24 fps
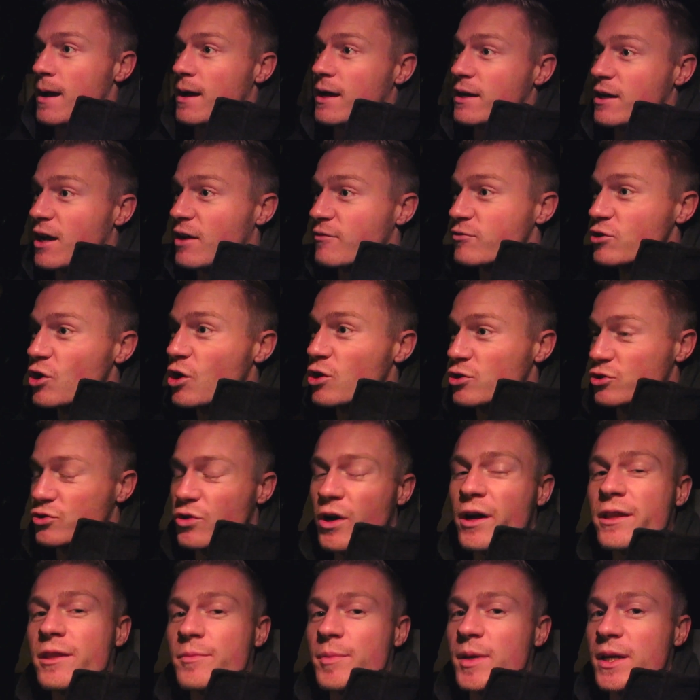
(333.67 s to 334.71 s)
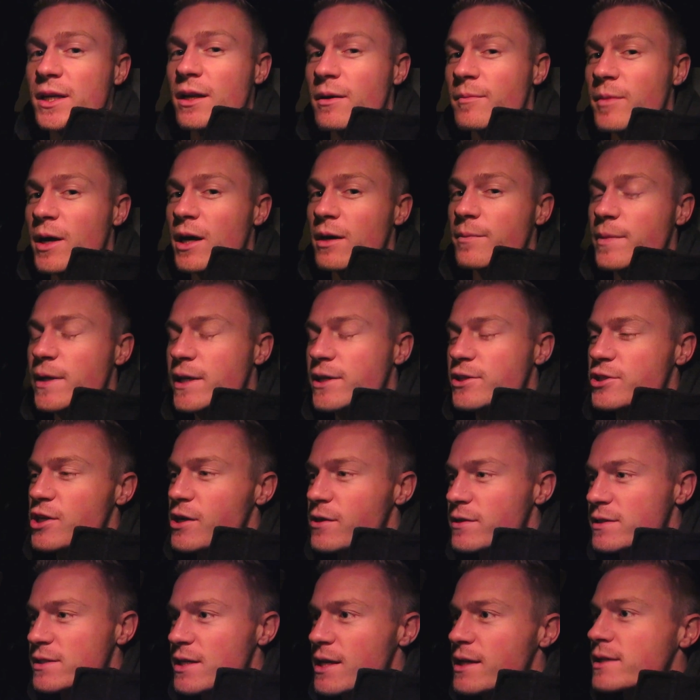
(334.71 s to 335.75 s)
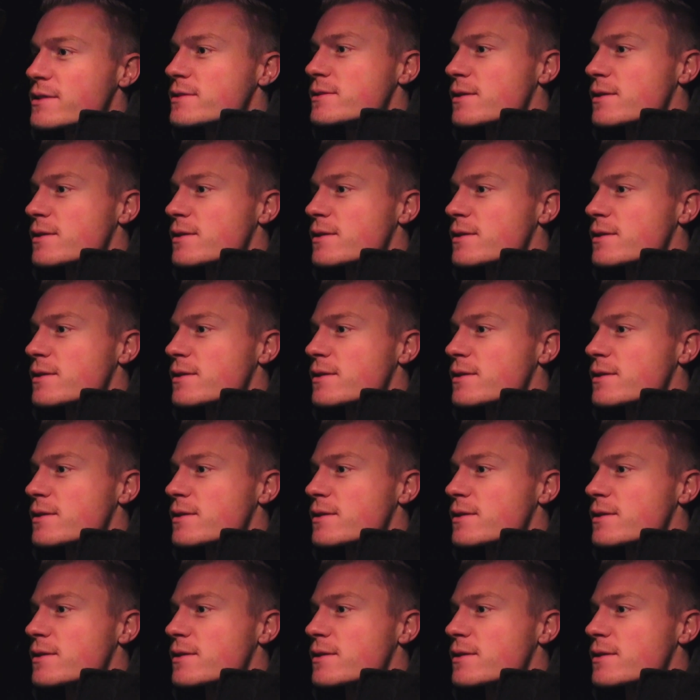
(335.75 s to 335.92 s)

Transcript: And I've not tried the peanut butter Ben & Jerry's yet,